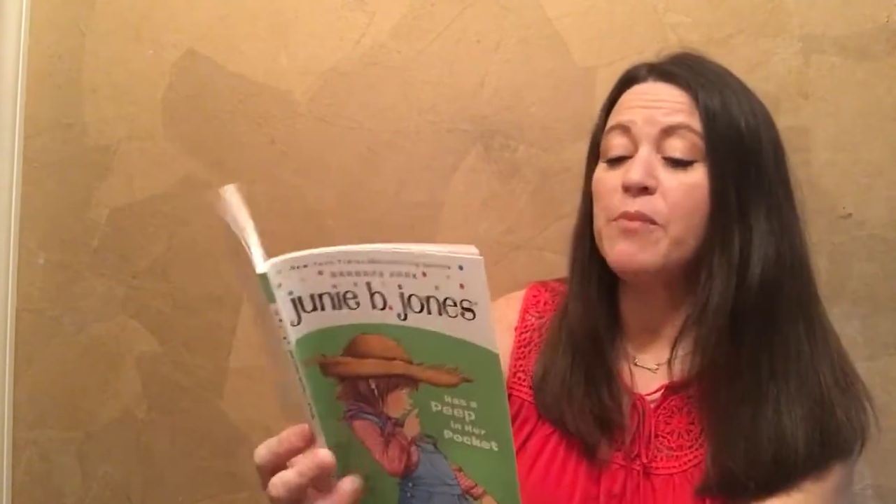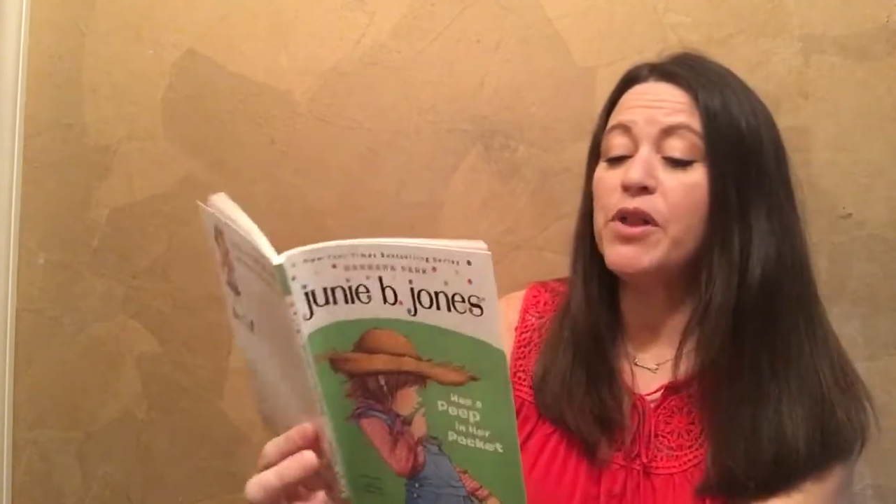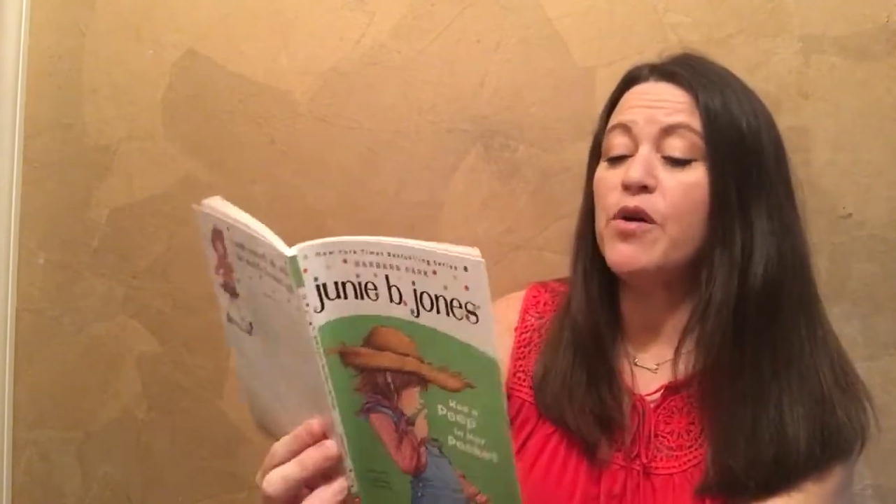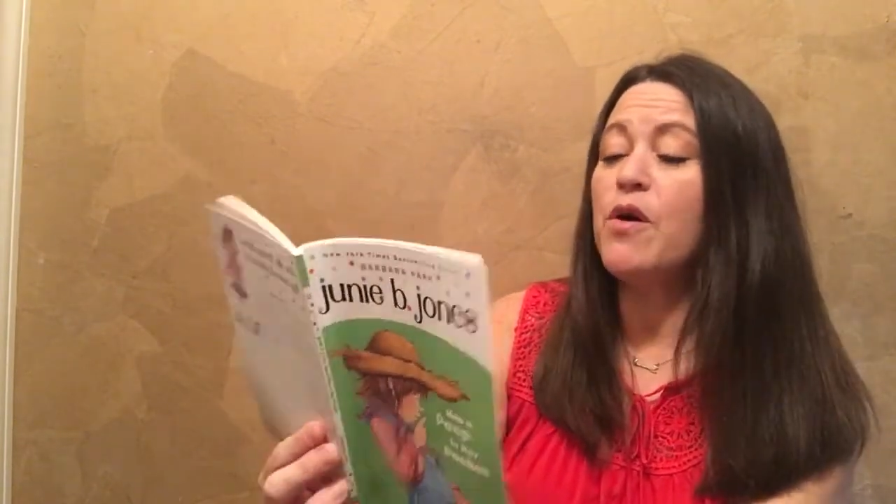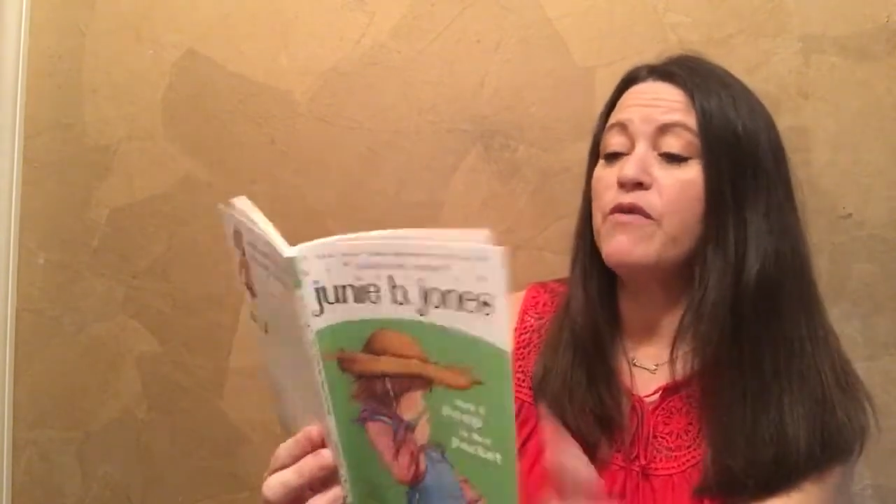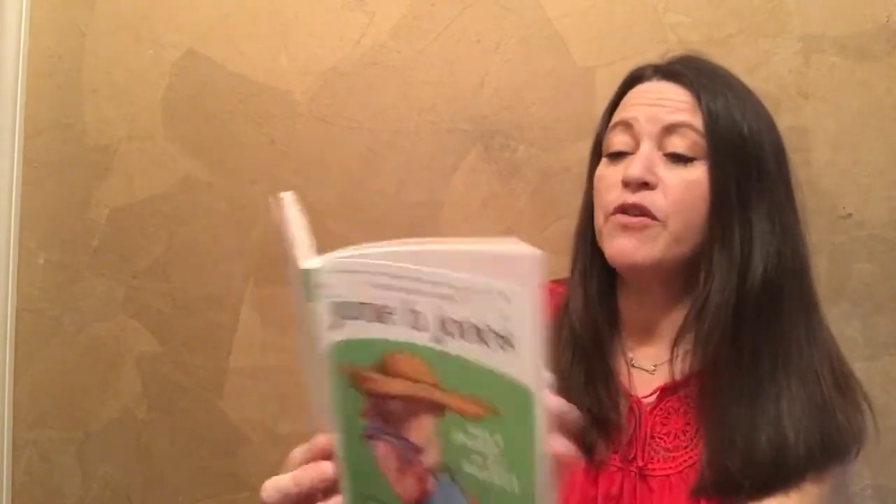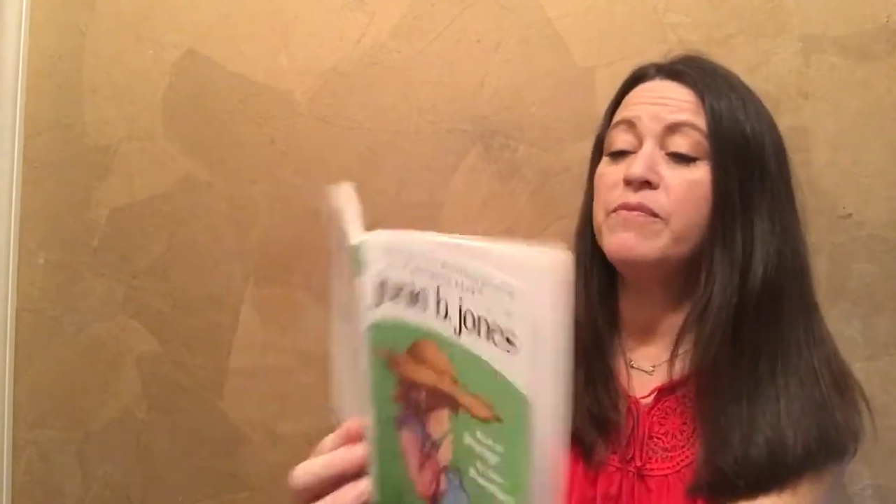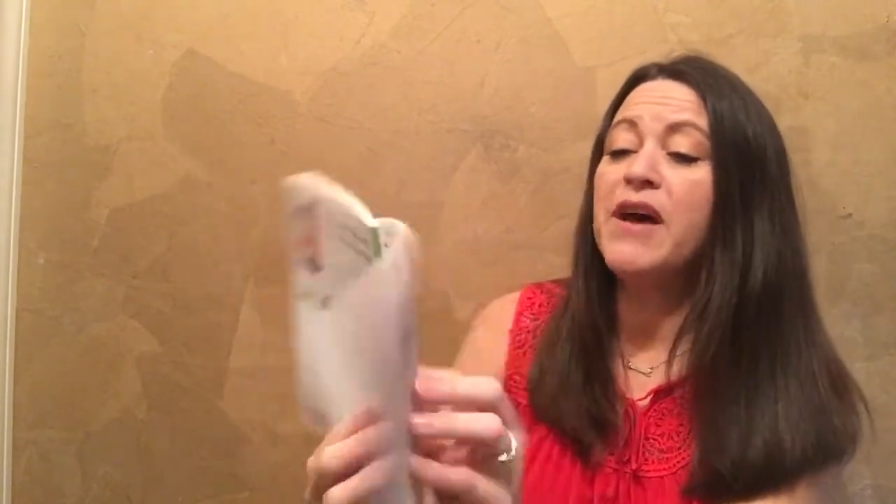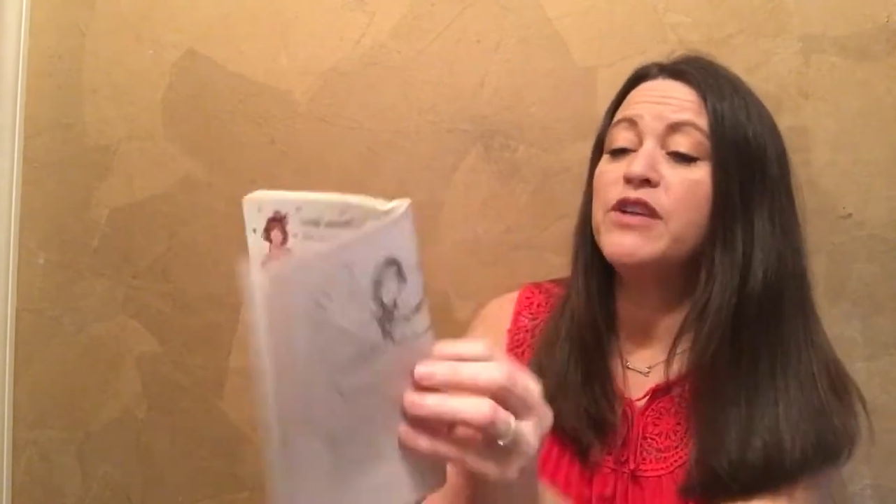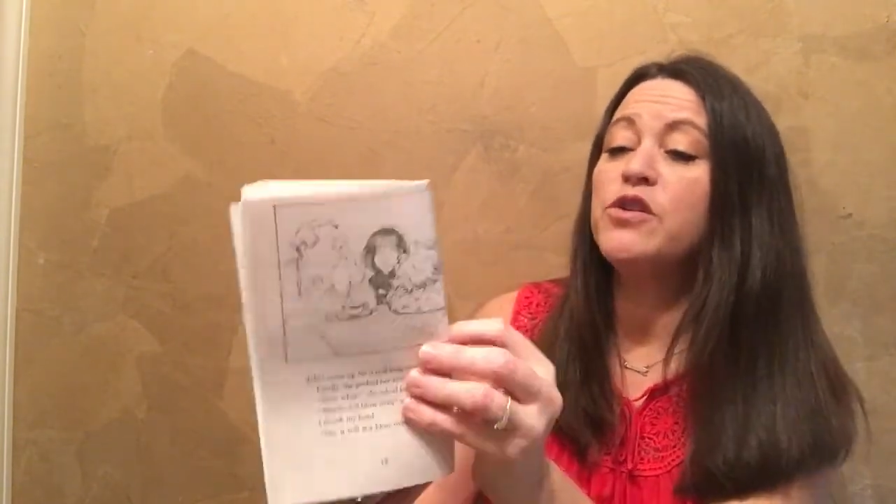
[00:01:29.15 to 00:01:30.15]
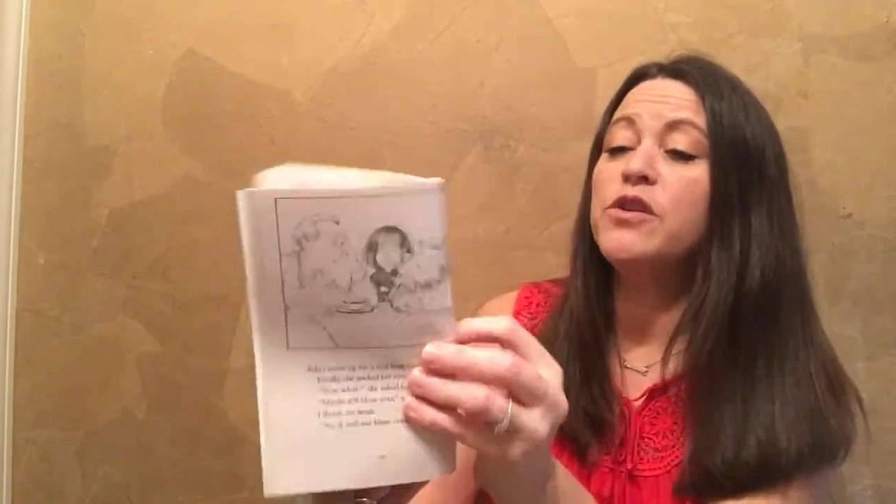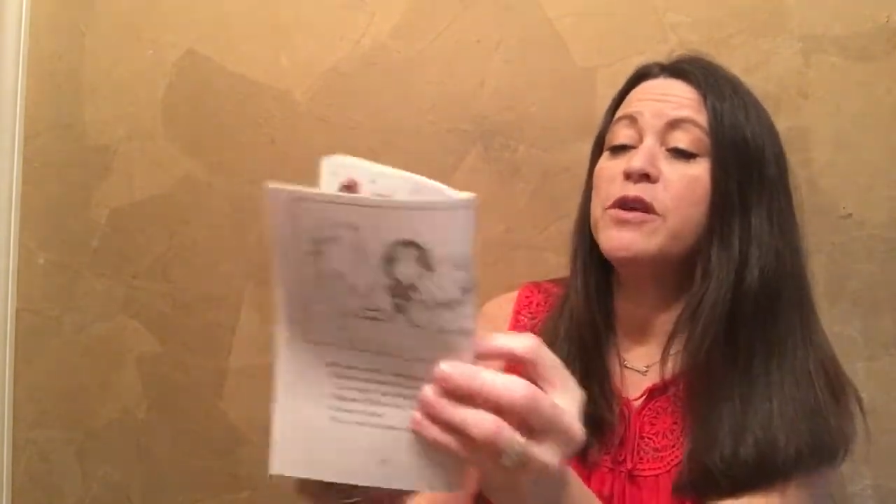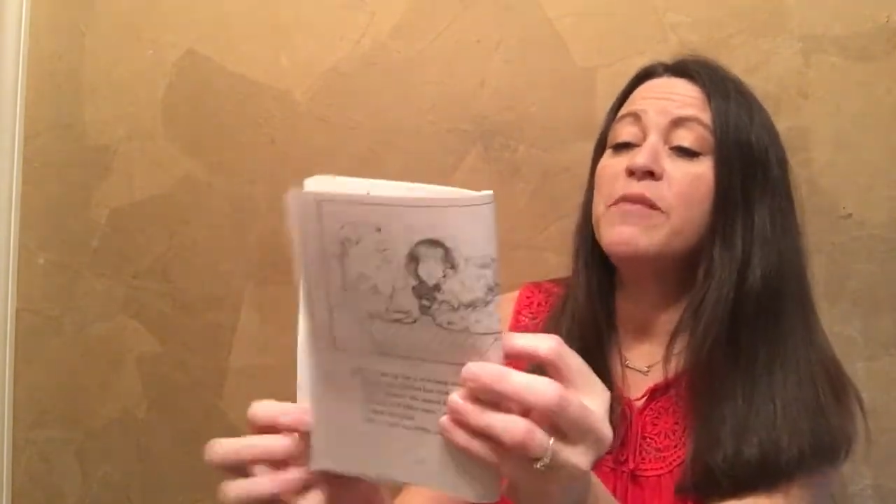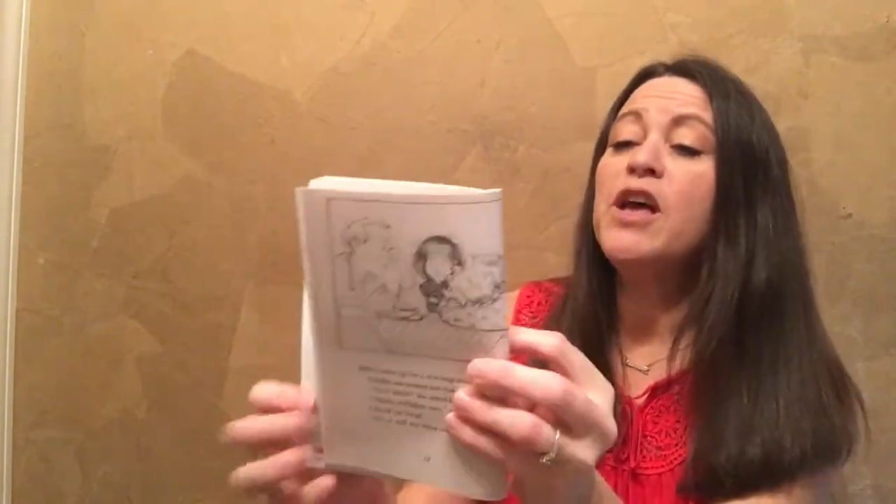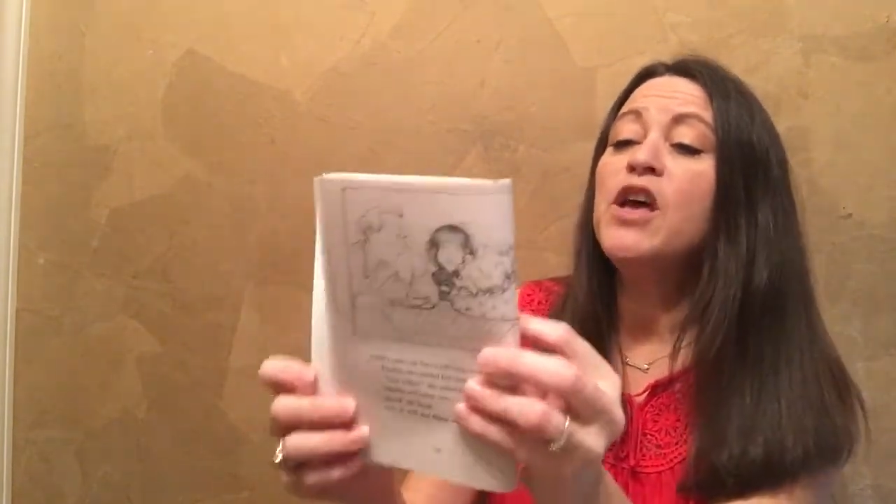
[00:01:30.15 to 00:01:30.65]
blow over, I told them,